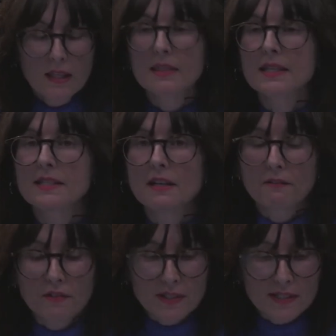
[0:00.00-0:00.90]
This
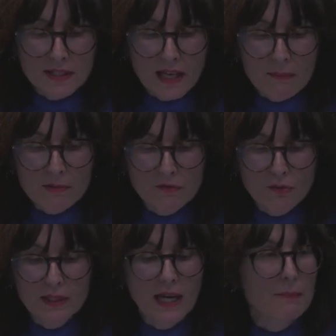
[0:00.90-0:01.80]
difference comes
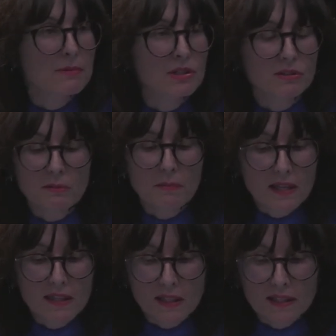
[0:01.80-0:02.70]
from the absolute
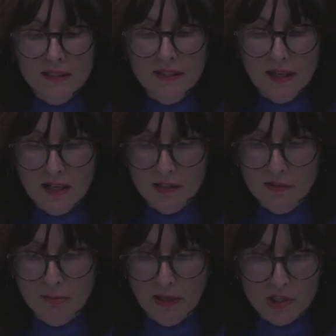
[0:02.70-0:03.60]
method,
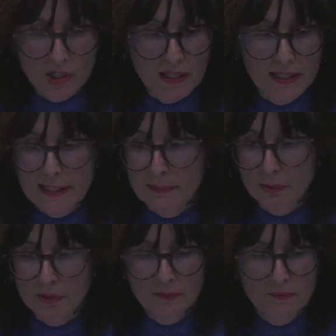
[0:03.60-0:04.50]
argues Blaženka
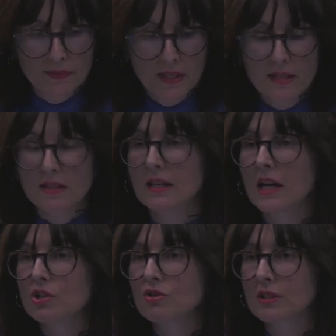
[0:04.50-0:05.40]
Despot. The
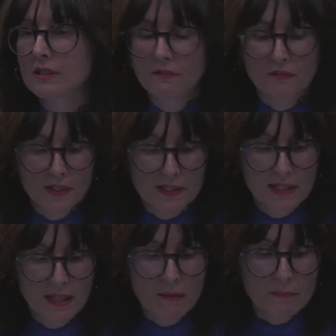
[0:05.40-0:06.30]
natural difference
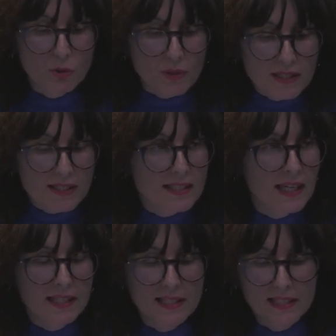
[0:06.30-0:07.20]
between the
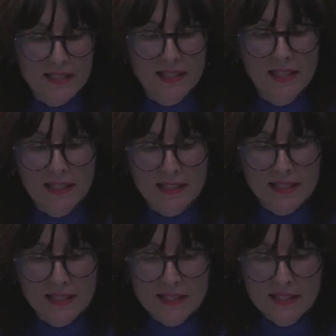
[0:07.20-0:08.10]
sexes
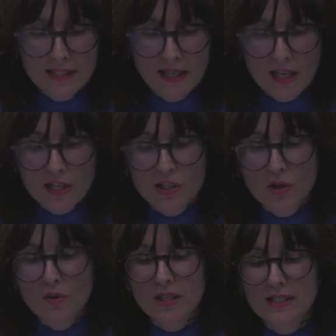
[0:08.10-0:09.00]
exists
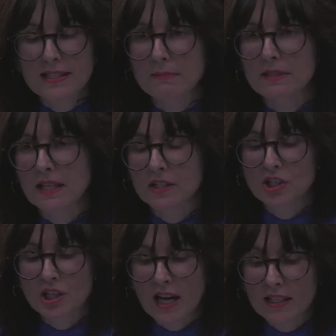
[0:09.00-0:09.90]
so that
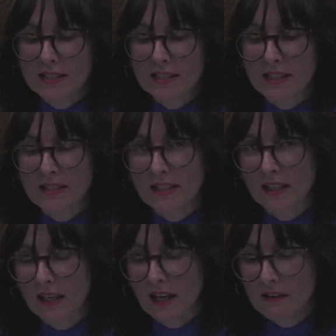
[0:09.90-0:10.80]
substantiality in
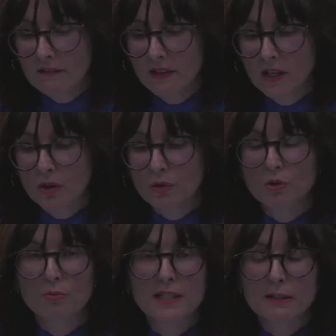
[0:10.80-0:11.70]
ethical life
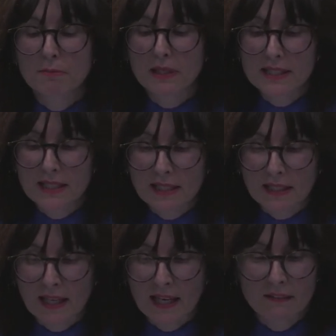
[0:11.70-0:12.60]
could be split
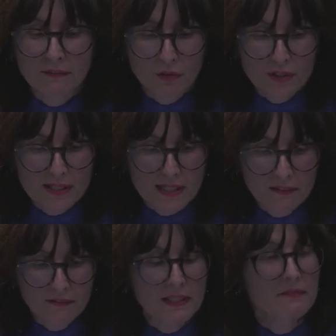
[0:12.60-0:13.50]
in and for
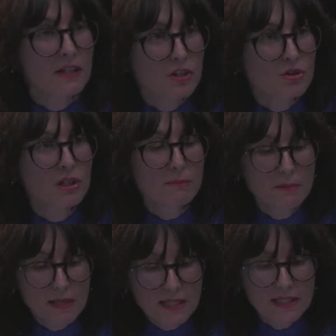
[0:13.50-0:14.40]
itself and eventually be
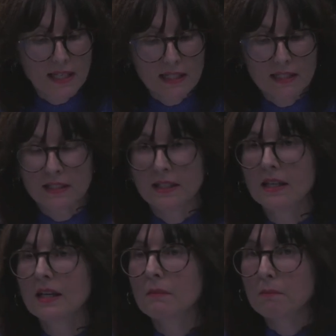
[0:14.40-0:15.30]
mediated
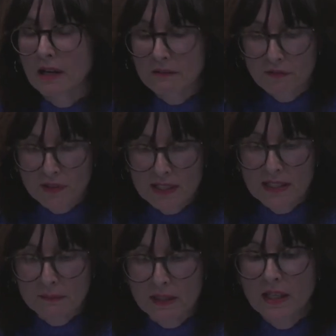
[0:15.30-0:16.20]
by
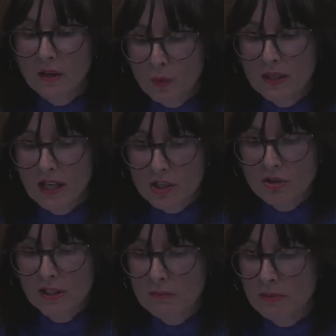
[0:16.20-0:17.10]
freedom when
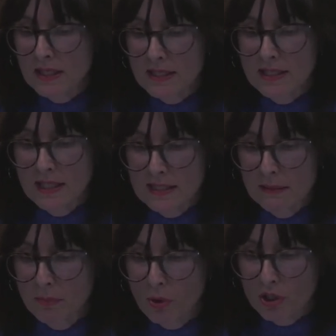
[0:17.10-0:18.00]
natural in beings is
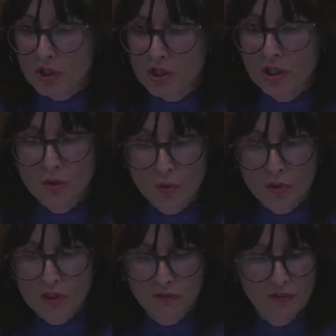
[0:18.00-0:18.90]
abolished in
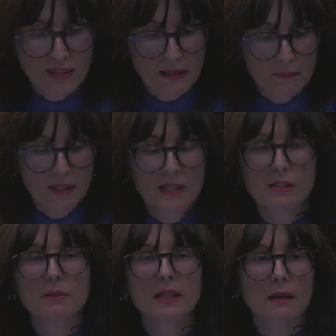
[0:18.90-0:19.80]
order for them
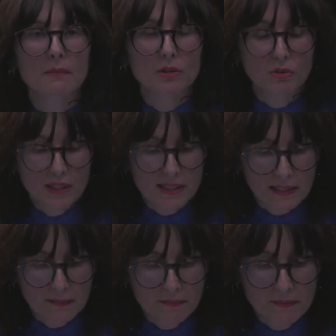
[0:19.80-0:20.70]
to become a
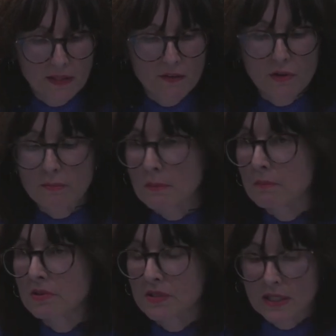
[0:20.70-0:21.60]
unity. Free
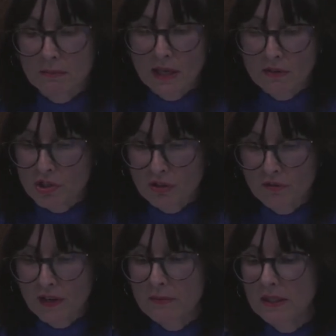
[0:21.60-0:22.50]
members in marriage and
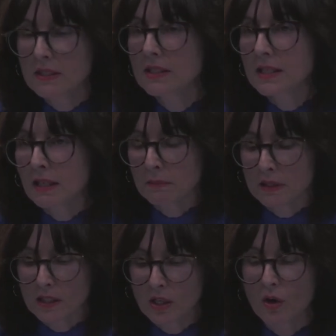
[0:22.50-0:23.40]
family
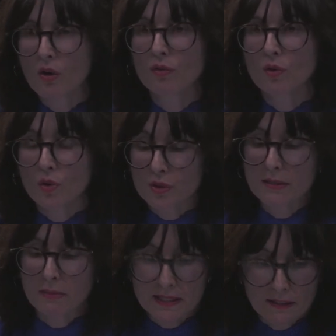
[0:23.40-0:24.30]
determined, of
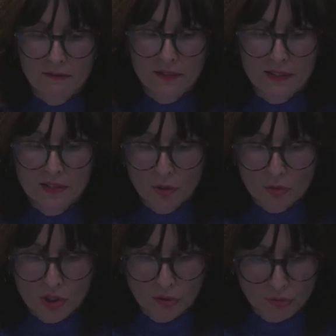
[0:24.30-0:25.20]
course, by different social